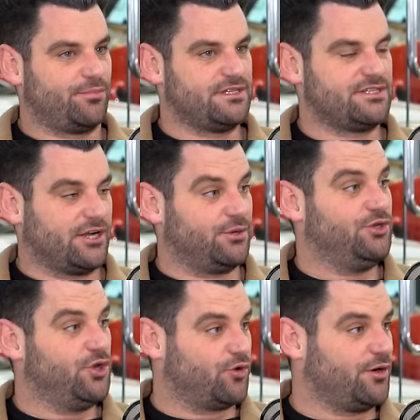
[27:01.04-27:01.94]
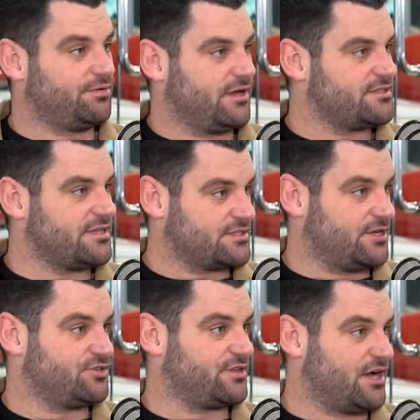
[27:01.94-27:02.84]
property channel in Europe, like
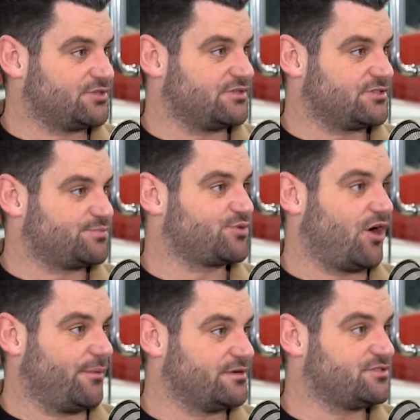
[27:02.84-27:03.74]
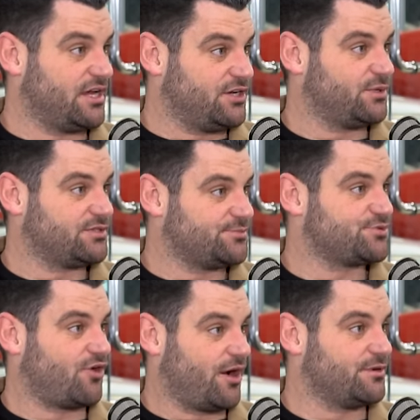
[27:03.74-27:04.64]
600,000 subscribers, genuine
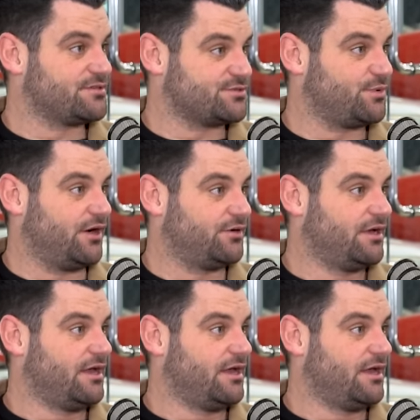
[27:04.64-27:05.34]
subscribers as well.